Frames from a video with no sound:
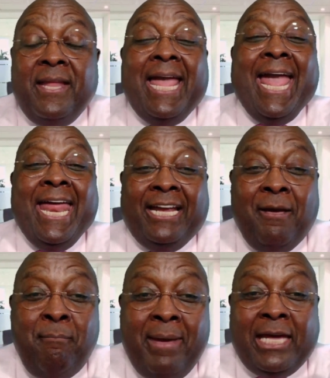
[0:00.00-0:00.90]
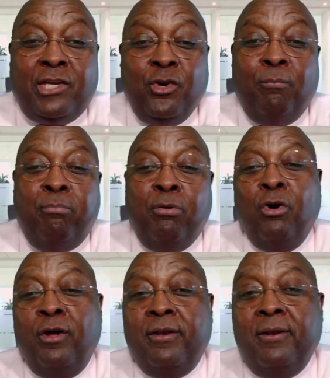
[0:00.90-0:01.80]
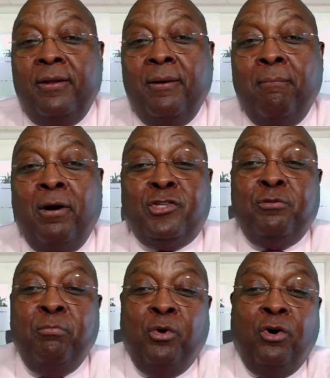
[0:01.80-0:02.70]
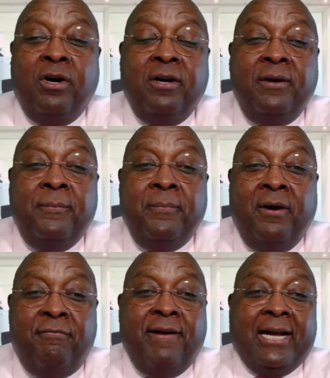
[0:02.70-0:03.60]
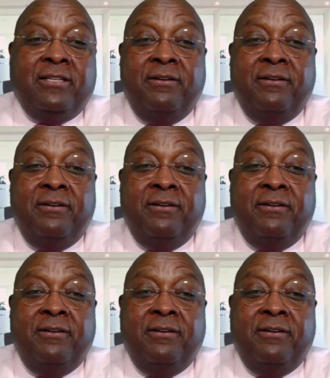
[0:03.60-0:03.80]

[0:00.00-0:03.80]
and it can make your board much more effective.